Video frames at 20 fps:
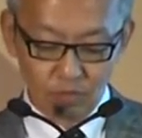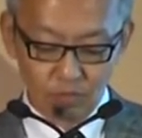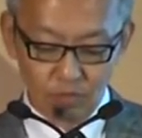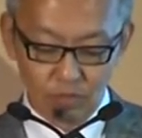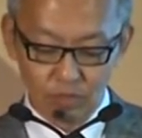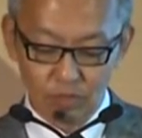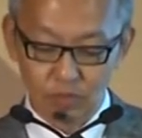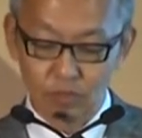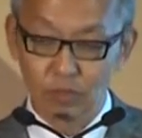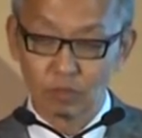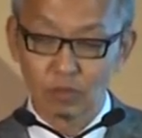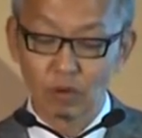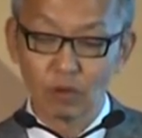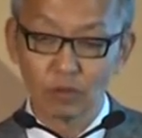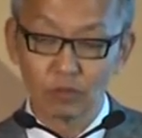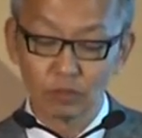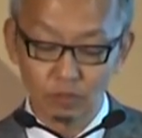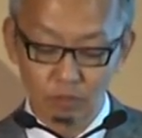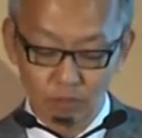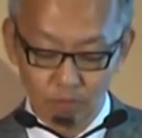will
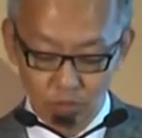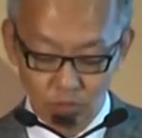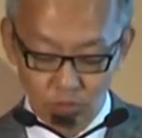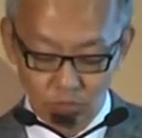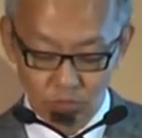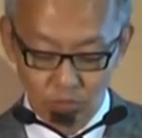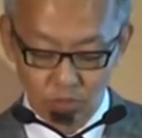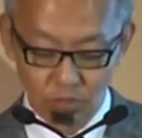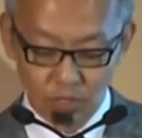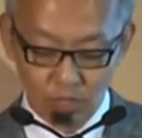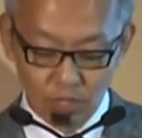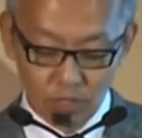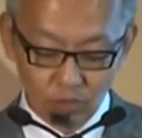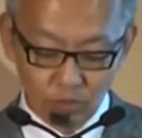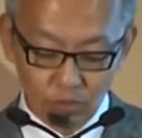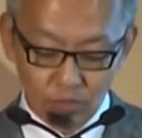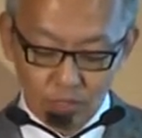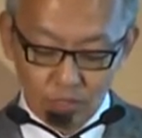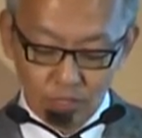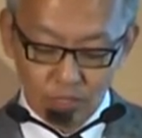contribute
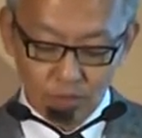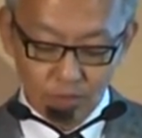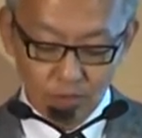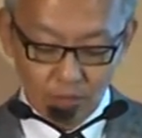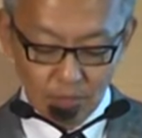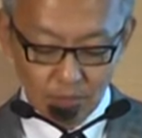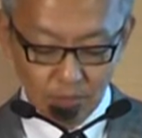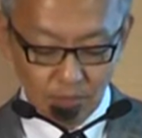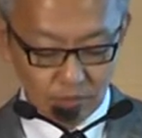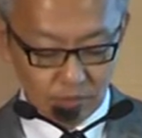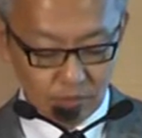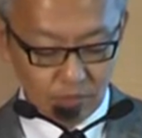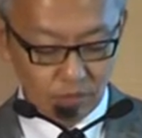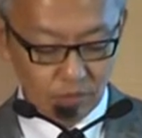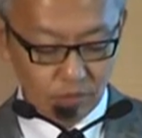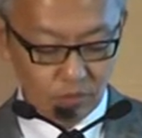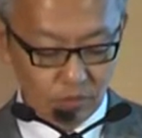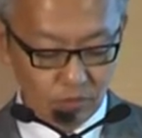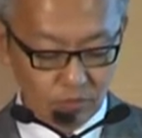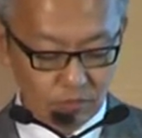
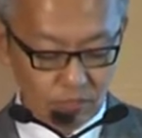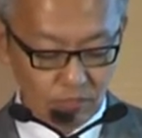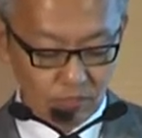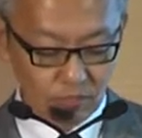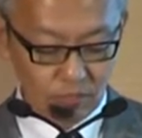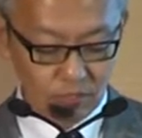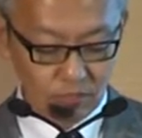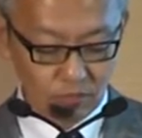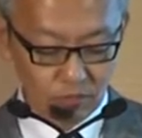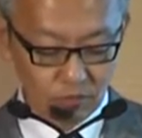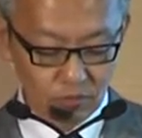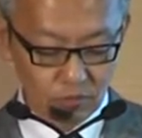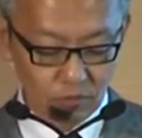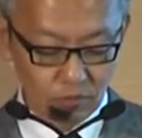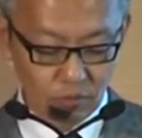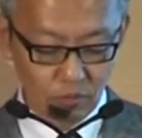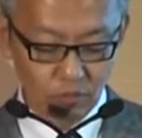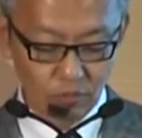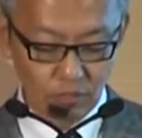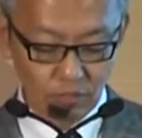25% to the
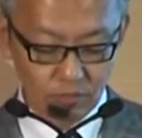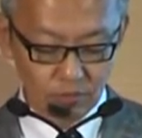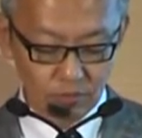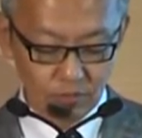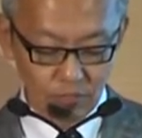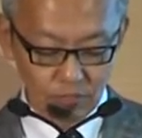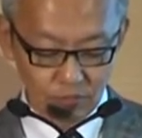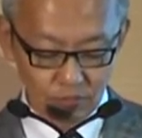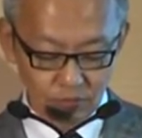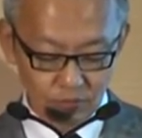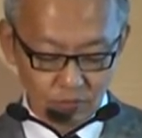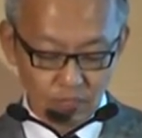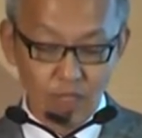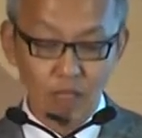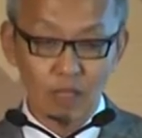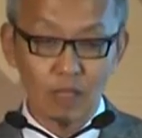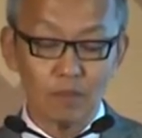region's total sales